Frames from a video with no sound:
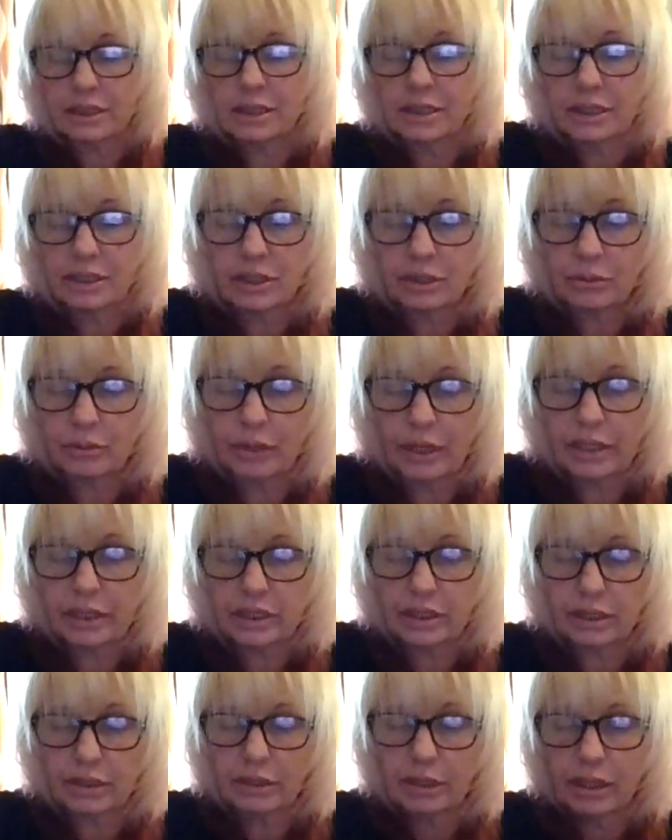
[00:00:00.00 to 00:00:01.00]

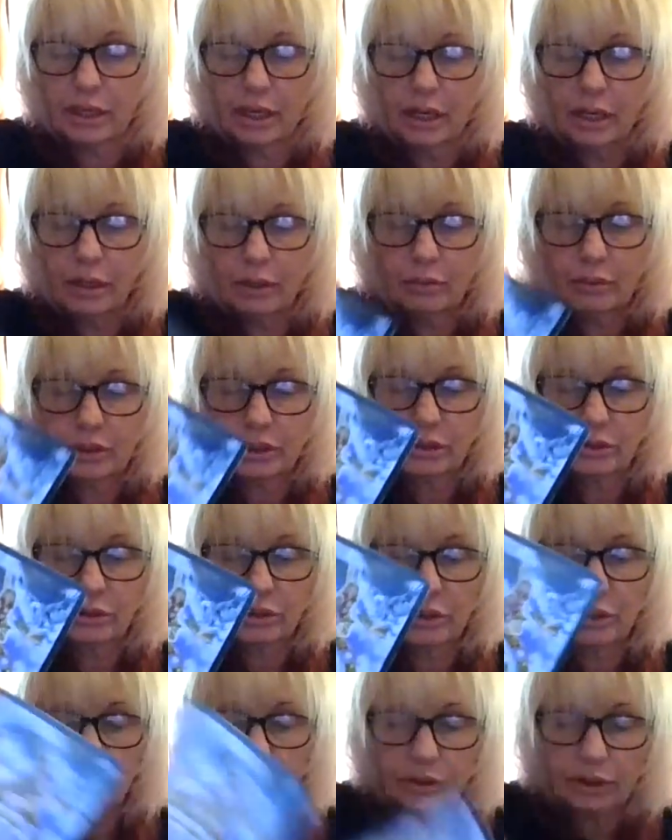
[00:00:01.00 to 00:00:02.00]
situation. What you
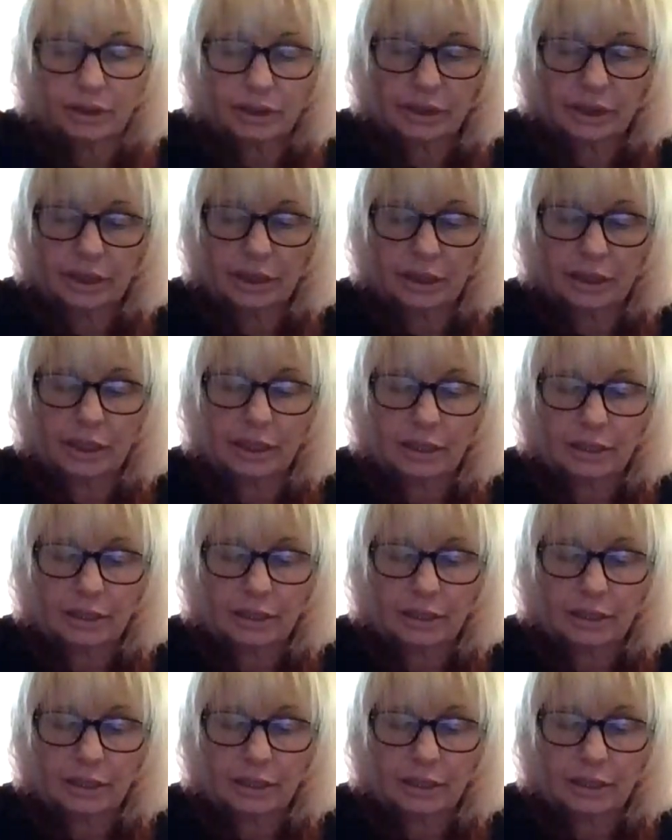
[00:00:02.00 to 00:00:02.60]
don't see